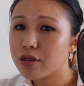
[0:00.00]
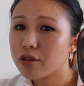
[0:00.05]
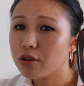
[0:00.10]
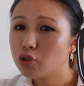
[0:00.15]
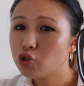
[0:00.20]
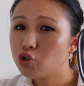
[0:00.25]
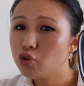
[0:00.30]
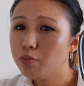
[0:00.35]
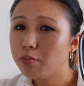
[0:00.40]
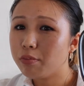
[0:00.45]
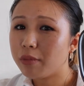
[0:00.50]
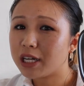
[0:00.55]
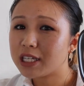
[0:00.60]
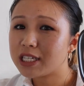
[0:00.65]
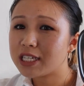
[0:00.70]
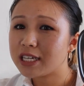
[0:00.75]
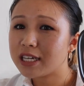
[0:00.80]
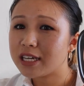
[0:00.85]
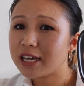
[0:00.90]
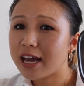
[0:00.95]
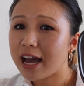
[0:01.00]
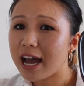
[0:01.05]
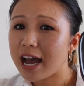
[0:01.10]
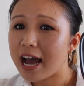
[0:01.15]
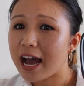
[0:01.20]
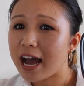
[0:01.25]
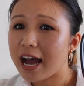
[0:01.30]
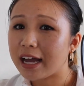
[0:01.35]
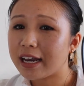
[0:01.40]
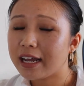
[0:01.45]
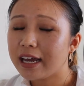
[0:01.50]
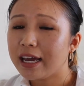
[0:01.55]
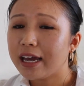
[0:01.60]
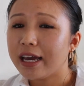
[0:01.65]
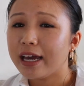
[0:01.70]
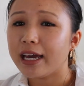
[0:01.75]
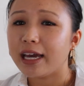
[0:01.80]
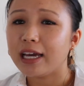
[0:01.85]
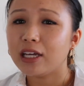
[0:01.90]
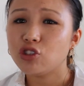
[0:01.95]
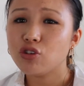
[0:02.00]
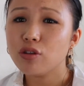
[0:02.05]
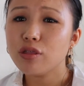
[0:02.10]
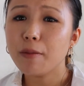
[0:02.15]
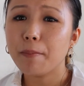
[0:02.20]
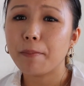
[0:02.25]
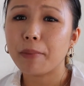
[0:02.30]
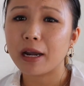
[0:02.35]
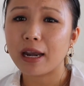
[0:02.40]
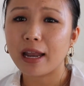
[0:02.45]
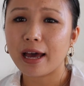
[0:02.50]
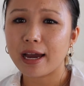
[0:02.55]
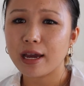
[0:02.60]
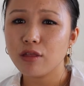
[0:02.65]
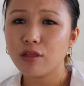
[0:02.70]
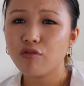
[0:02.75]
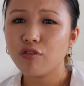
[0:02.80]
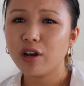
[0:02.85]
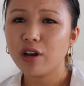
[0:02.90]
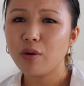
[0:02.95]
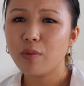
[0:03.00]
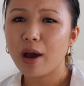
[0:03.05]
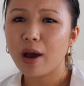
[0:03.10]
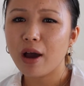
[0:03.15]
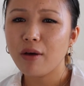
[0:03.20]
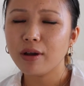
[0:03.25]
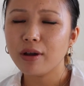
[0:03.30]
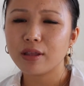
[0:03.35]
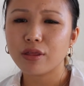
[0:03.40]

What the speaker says: It's not too muddy, and it just applies really well.